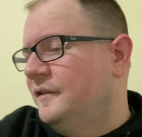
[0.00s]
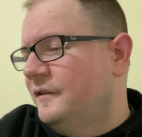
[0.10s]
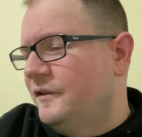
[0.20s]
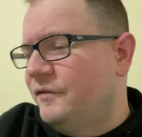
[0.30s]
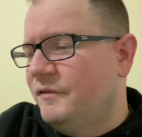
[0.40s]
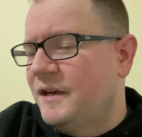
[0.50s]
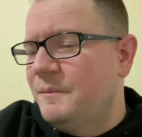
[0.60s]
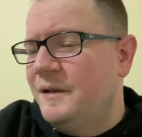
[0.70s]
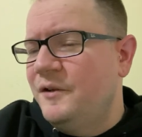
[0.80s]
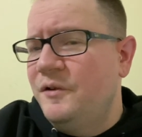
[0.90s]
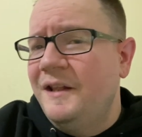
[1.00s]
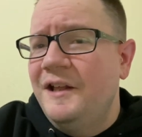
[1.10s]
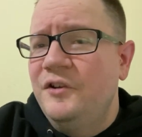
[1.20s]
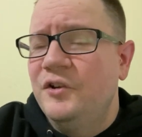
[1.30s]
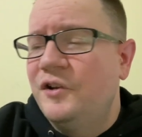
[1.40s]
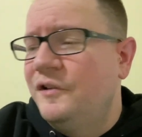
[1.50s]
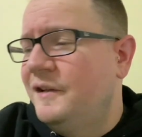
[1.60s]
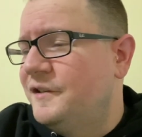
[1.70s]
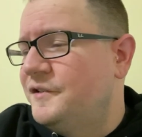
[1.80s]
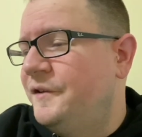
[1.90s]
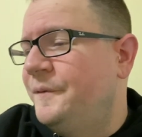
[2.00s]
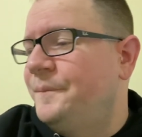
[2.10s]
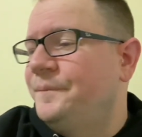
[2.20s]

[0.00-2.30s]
definitely recommend owning that in your collection.